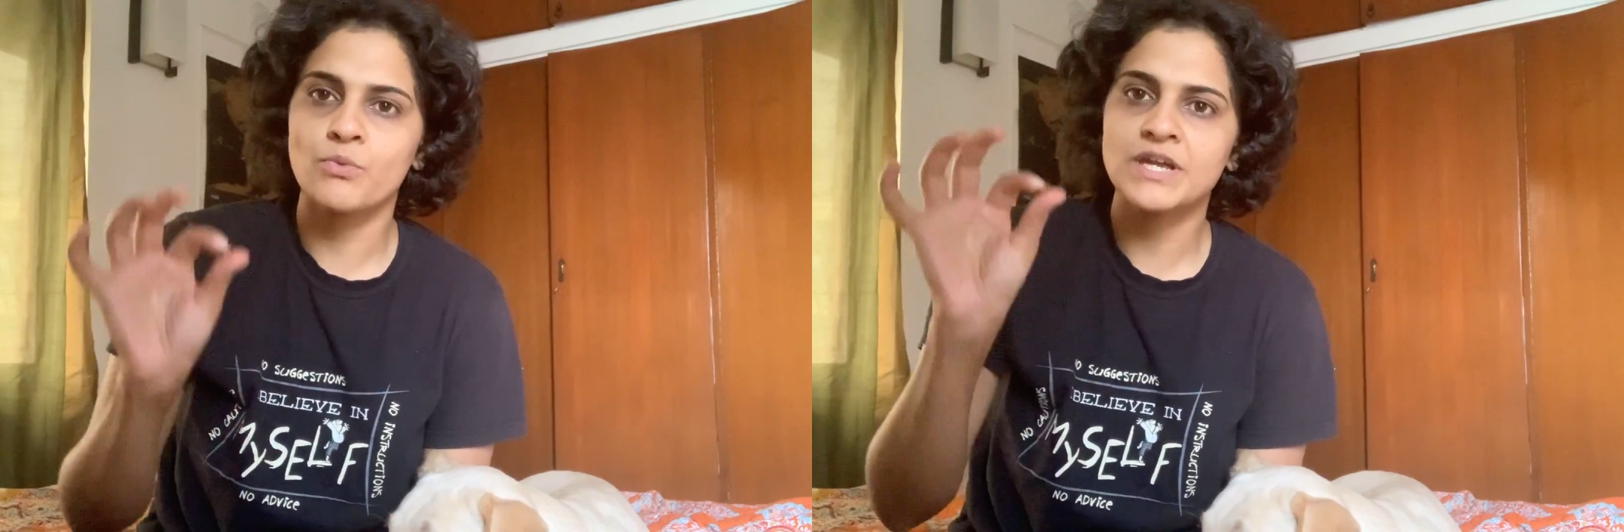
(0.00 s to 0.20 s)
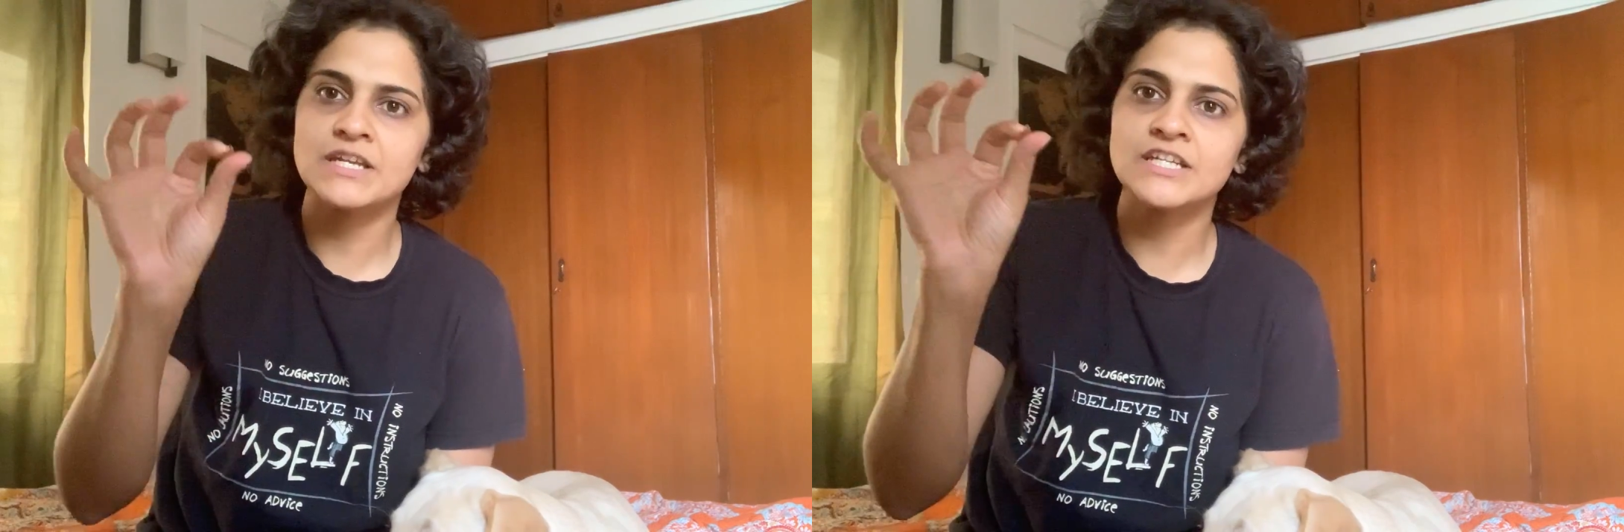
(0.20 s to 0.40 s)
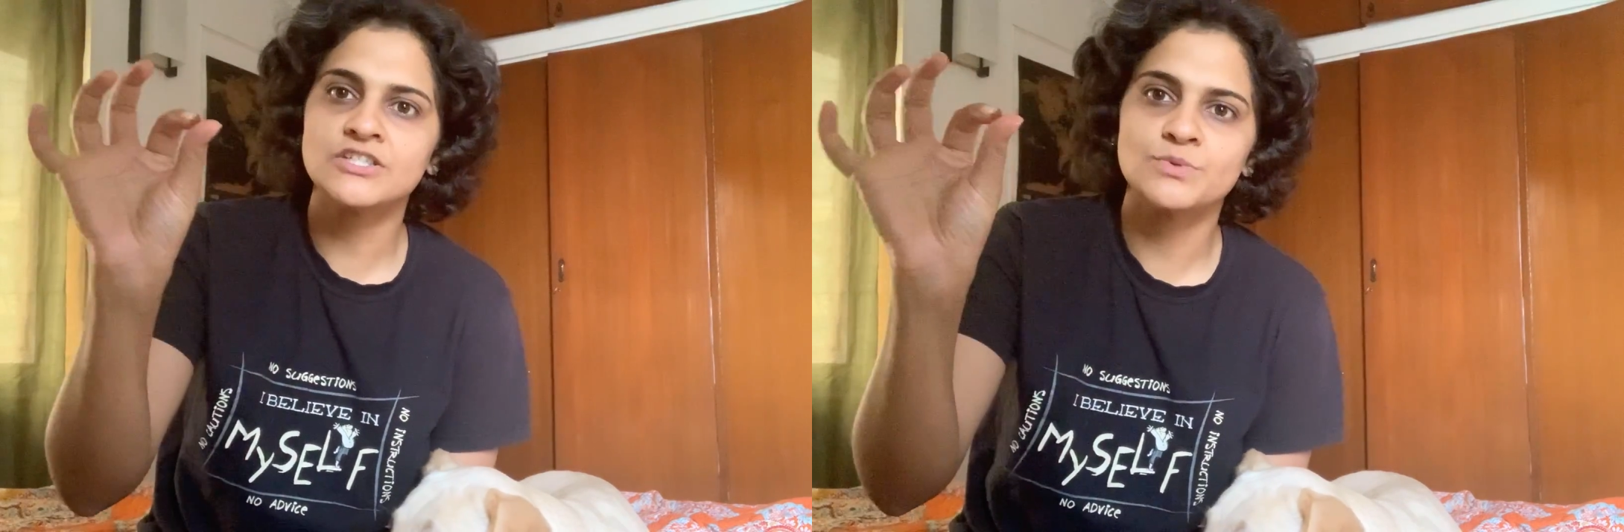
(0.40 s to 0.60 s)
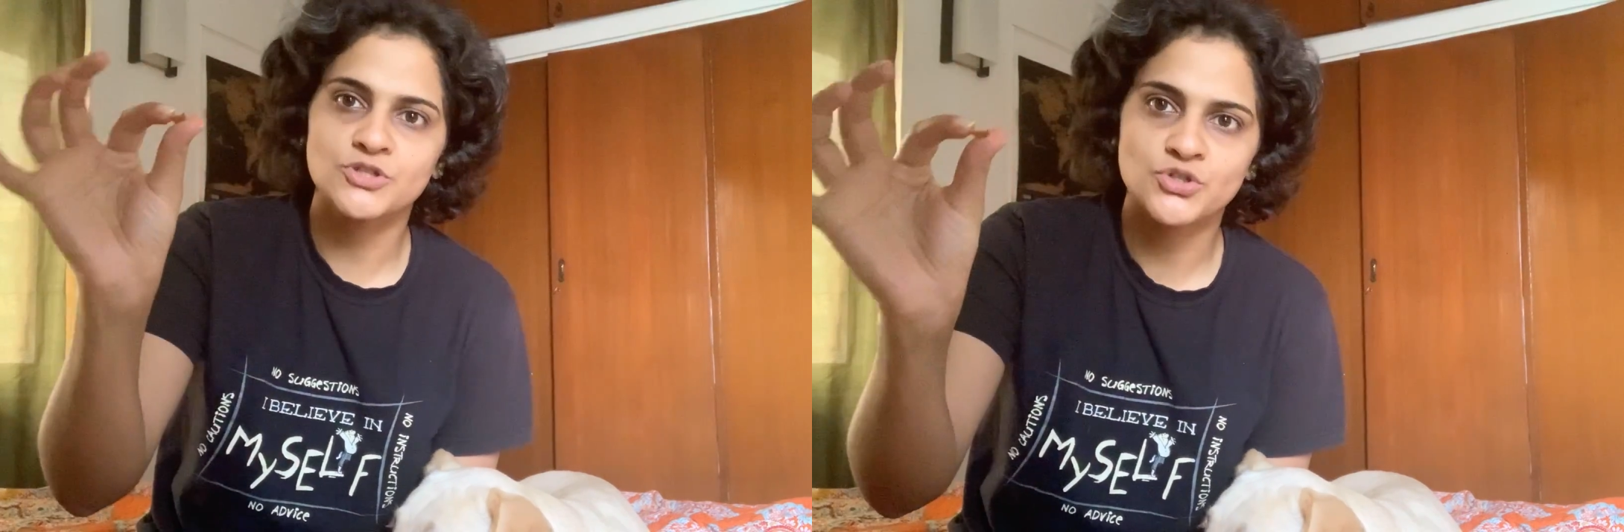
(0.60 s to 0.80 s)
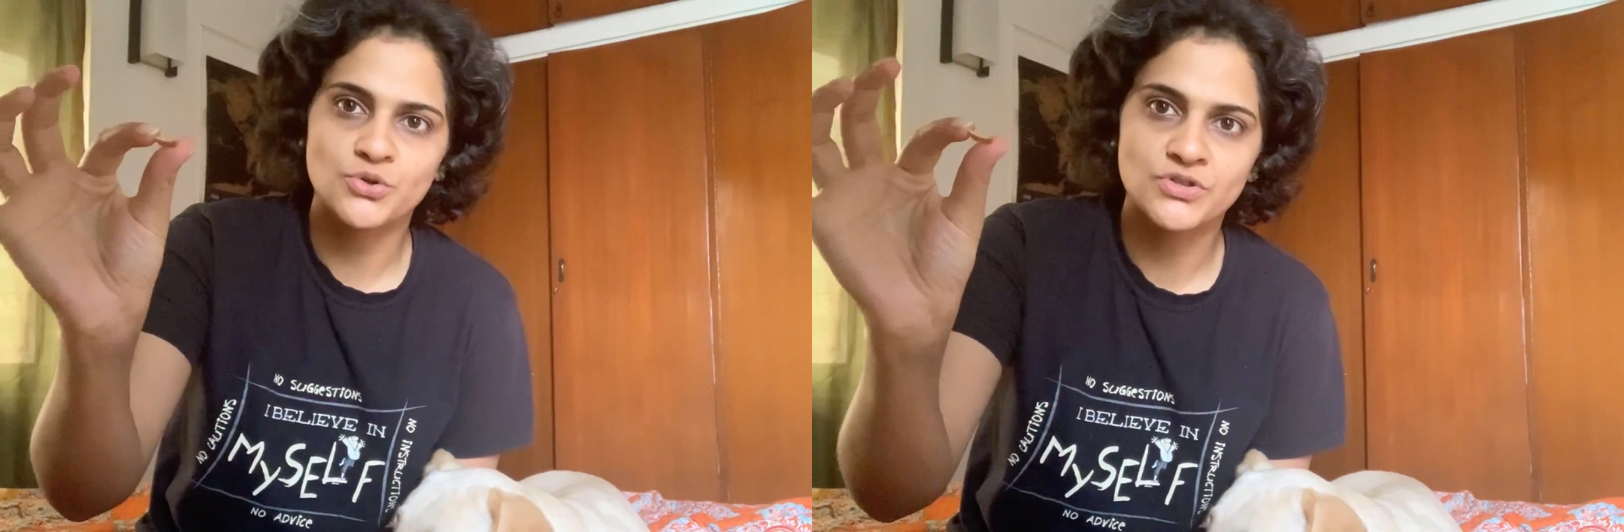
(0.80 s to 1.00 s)
we need to
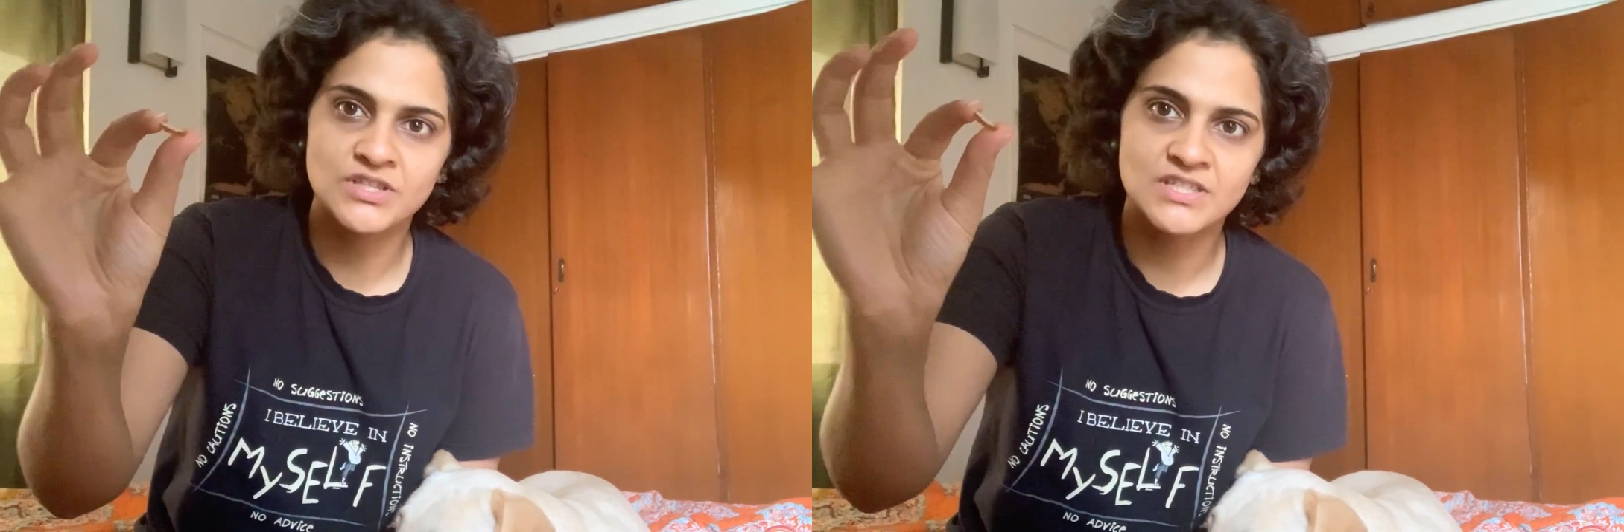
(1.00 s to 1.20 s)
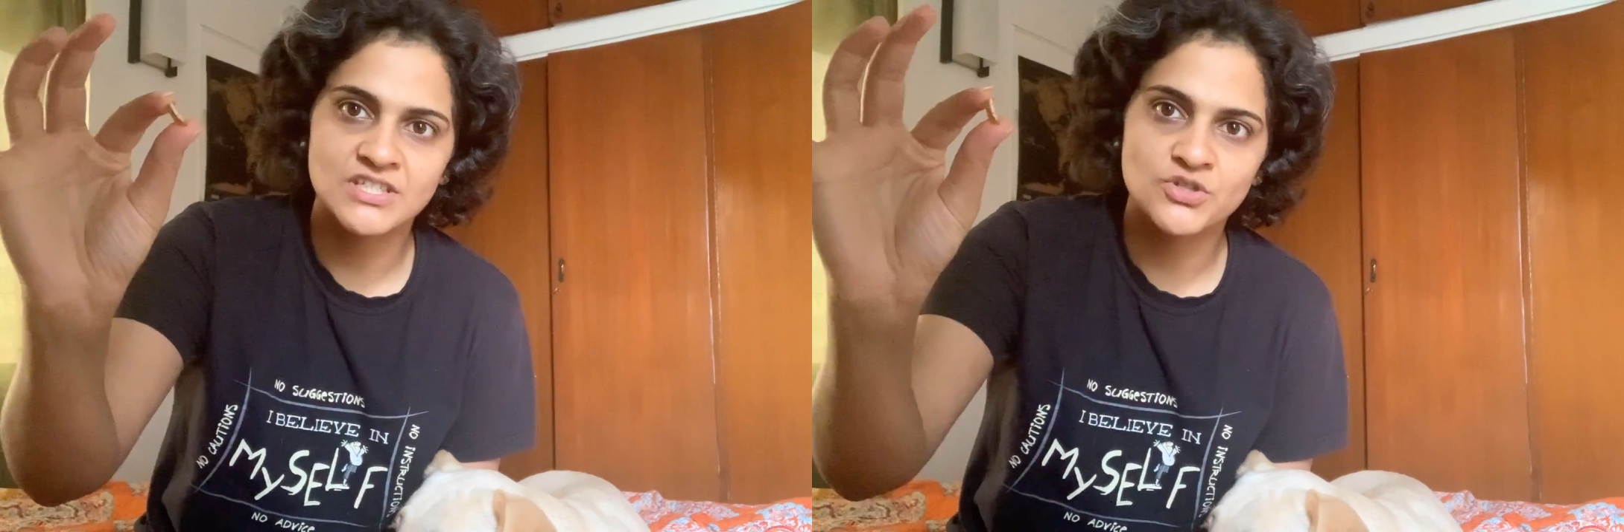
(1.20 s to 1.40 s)
ensure that these